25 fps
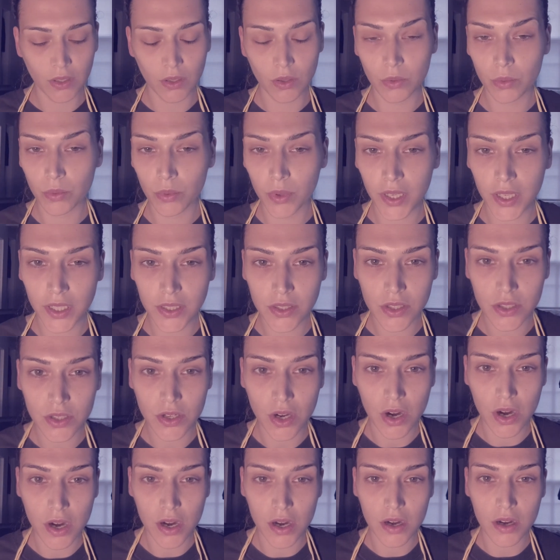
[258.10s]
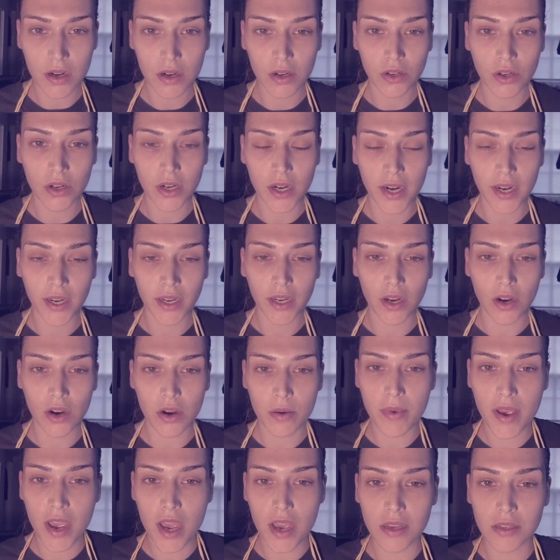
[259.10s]
we can start creating
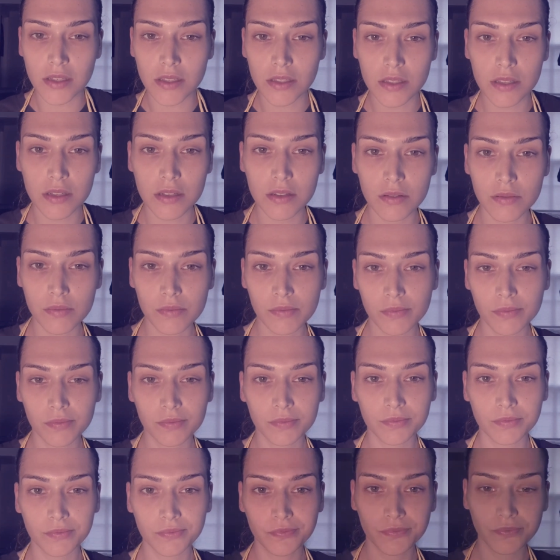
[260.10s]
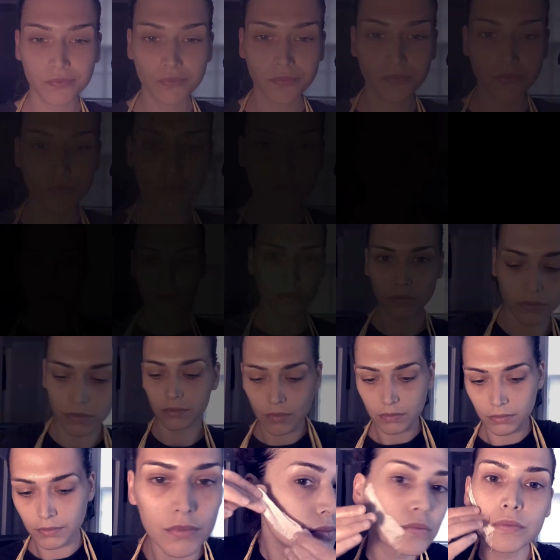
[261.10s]
our mask. She
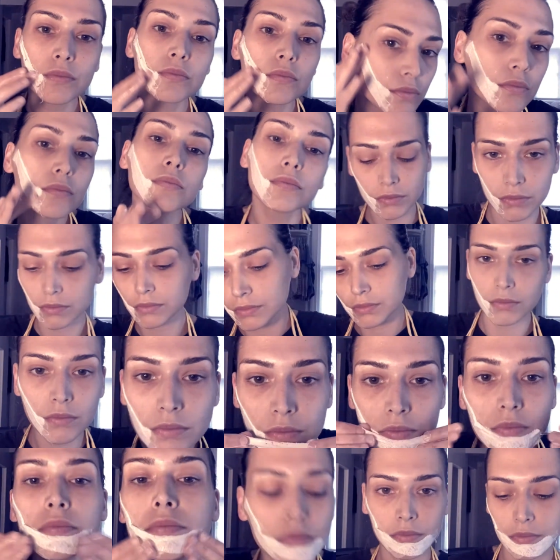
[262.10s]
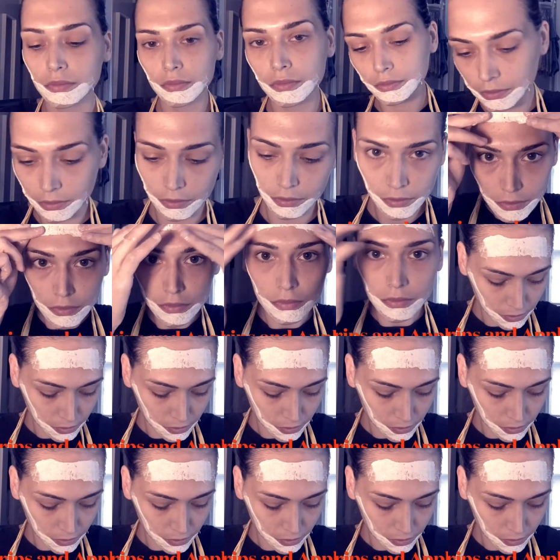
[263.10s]
got down on that phone.